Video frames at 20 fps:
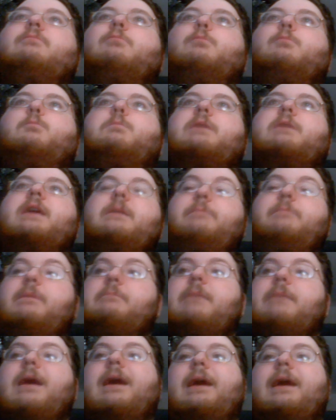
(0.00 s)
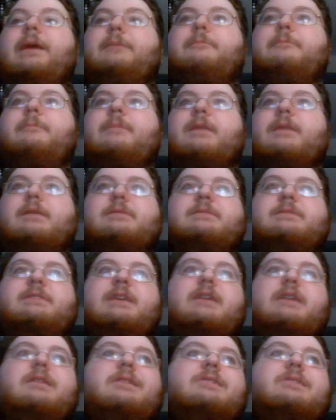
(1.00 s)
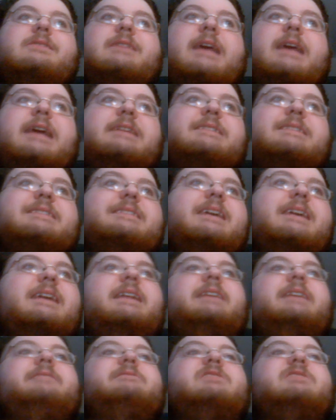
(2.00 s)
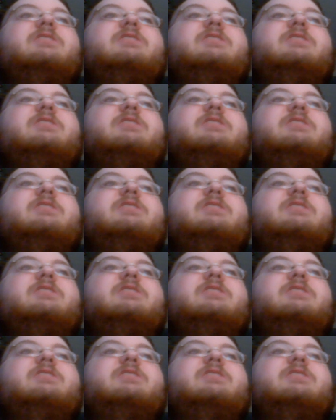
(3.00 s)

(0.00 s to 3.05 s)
keep in mind, Ziggler has said he's going to